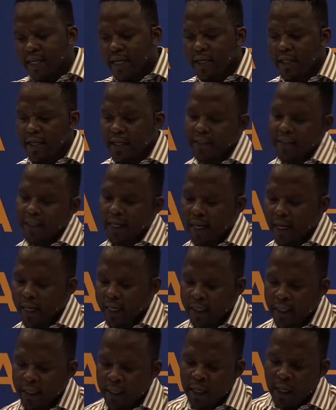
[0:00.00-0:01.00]
hand of that
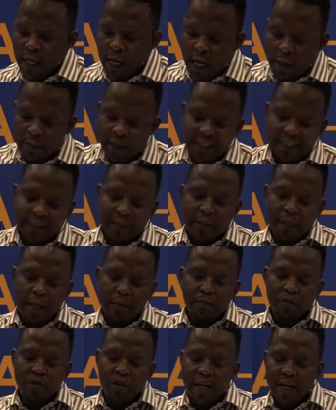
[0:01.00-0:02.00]
slide,
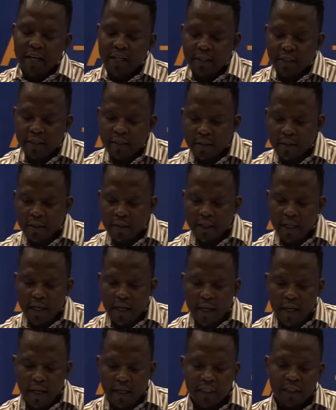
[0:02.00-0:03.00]
I'm trying to just
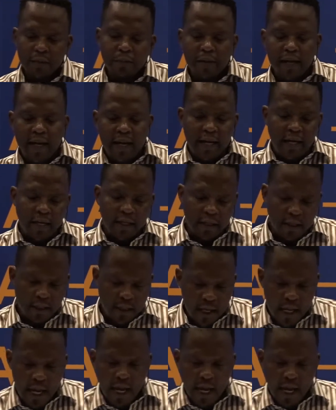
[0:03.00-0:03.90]
explain